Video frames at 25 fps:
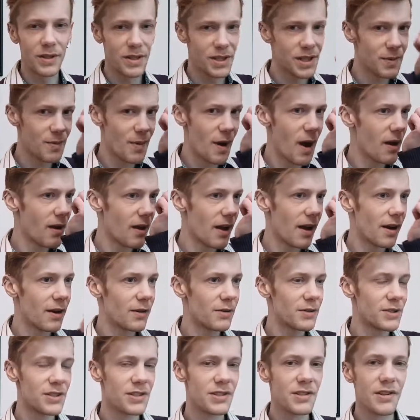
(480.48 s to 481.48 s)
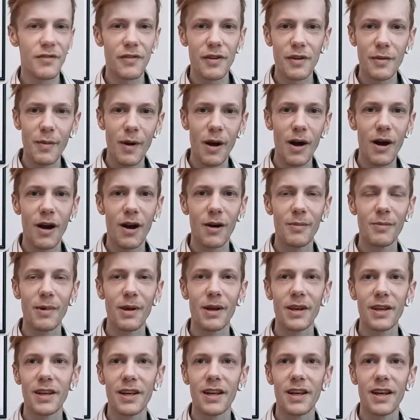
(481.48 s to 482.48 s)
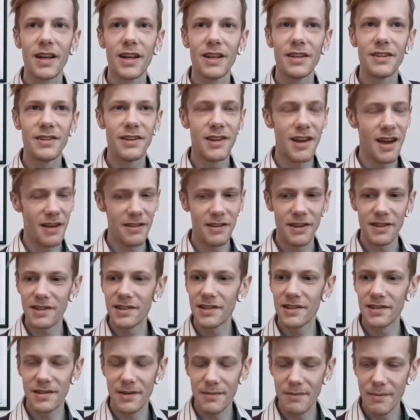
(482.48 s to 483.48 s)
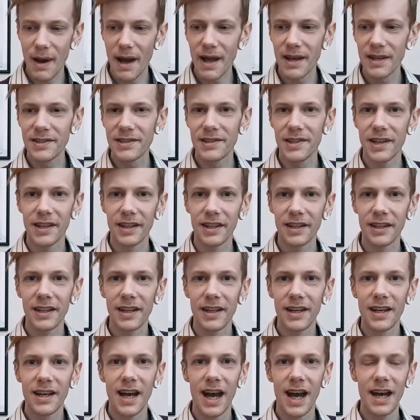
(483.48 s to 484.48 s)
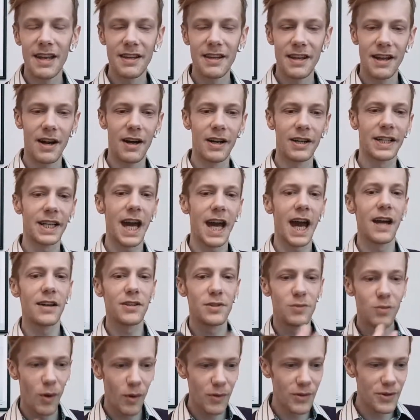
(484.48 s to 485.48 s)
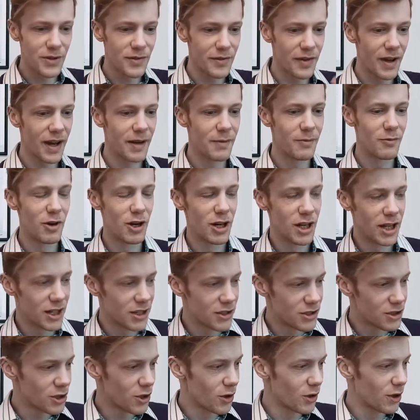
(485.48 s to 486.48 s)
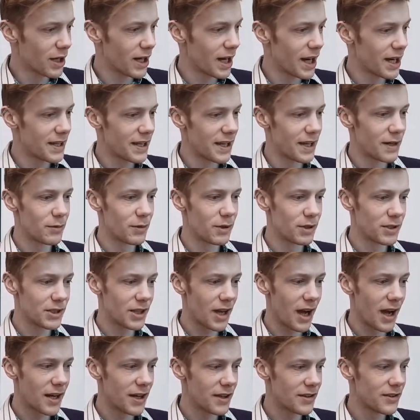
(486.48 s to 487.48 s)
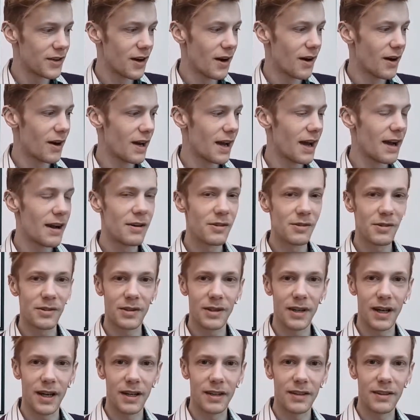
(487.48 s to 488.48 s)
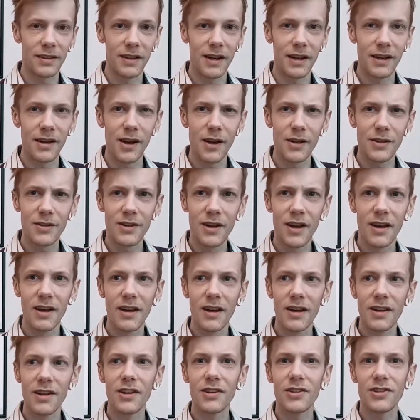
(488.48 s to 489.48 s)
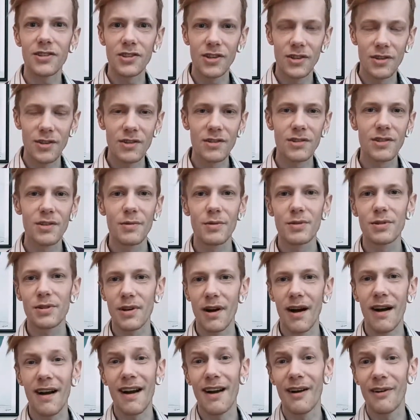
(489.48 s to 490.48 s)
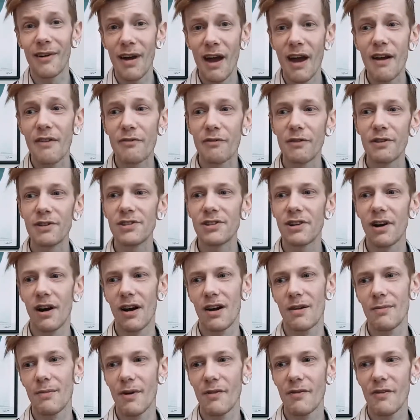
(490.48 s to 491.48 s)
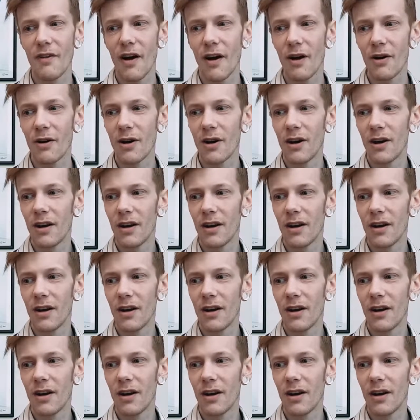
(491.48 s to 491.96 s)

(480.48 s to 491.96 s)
to smell that. And I was sniffing my arm like, yeah, this is amazing. And then I'd catch wafts of it and really enjoy it. And then it would kind of die out. And, and I'd, as soon as it would die out, every time I felt,